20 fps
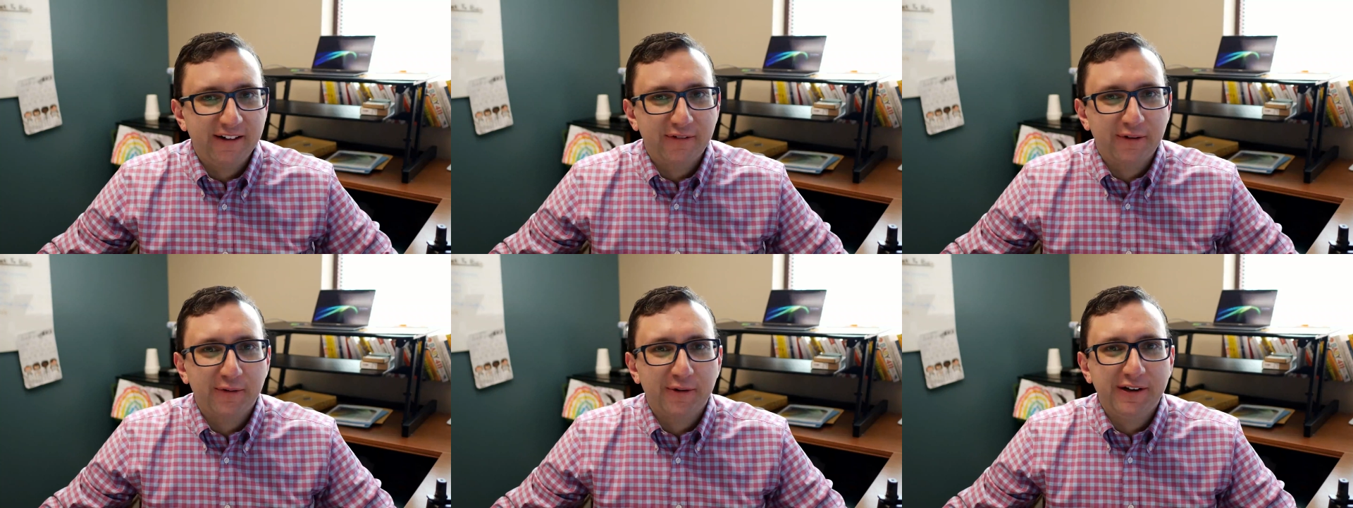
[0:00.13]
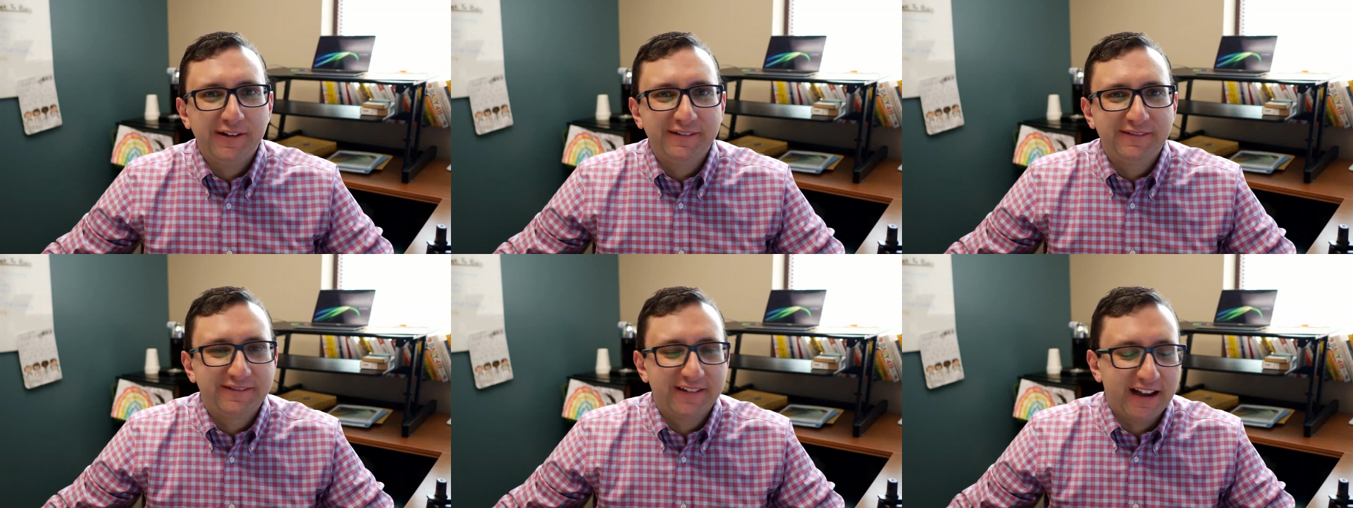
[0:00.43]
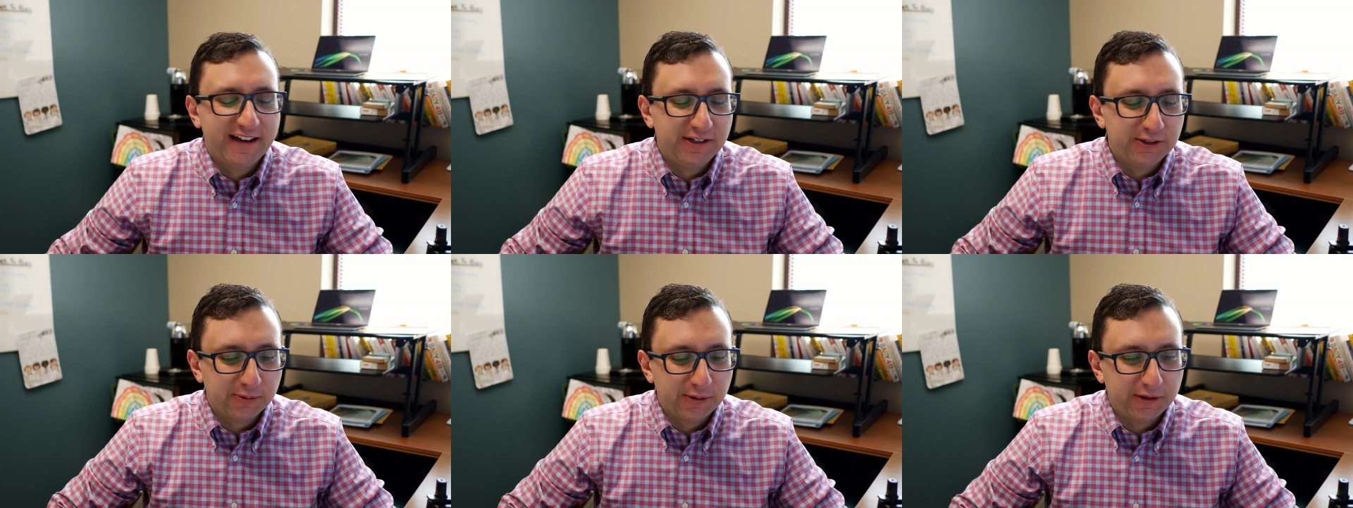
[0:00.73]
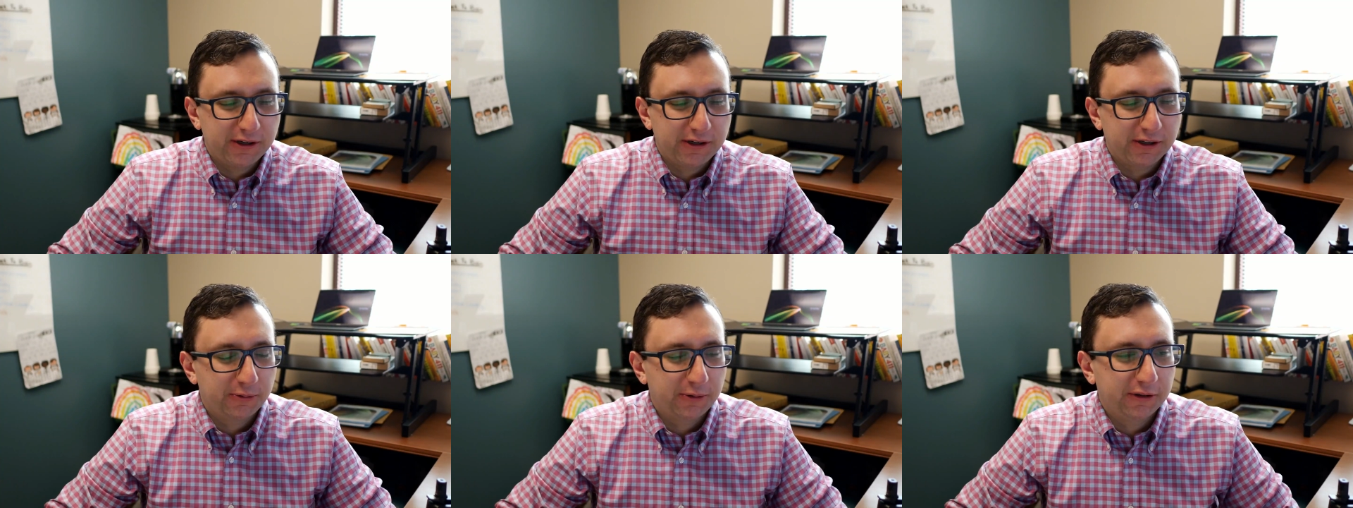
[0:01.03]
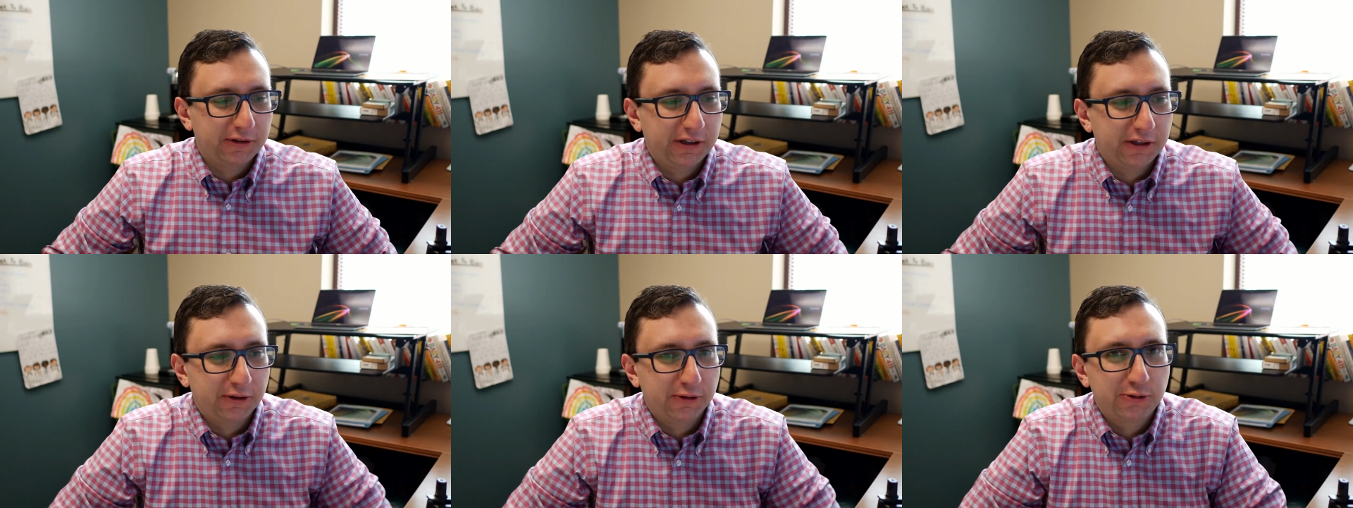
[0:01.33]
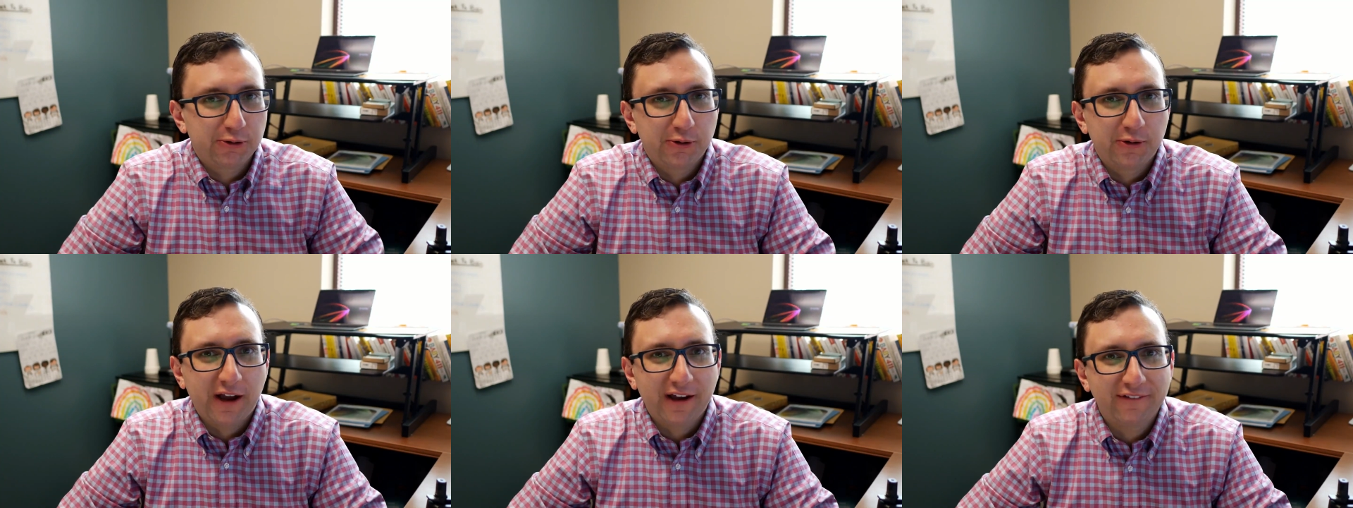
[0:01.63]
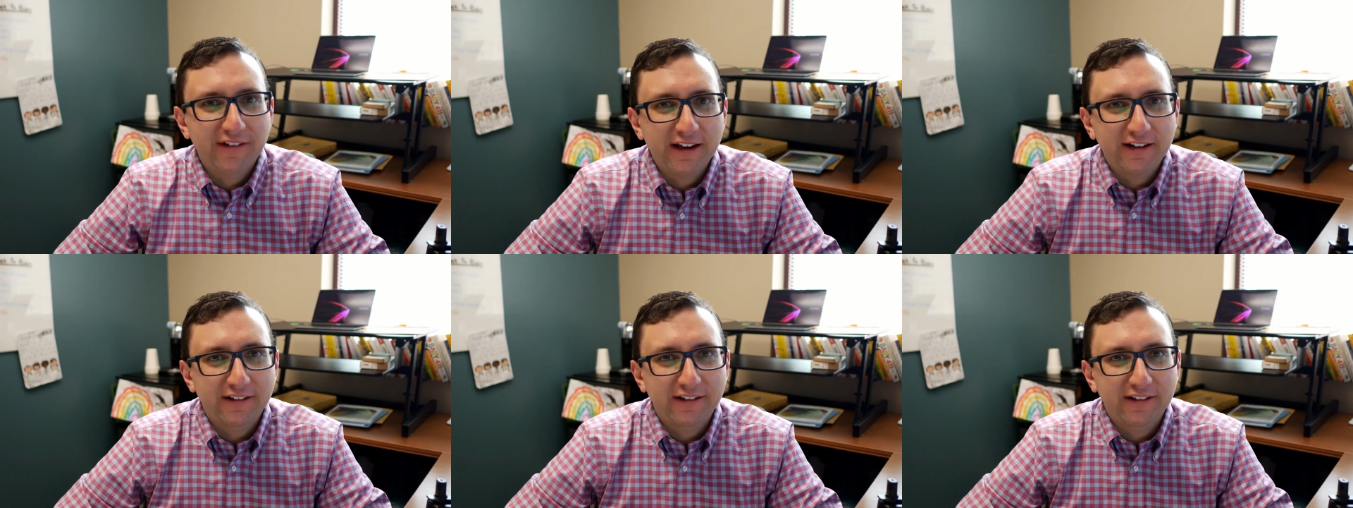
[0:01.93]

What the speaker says: Hey everyone, I just wanted to quickly go through.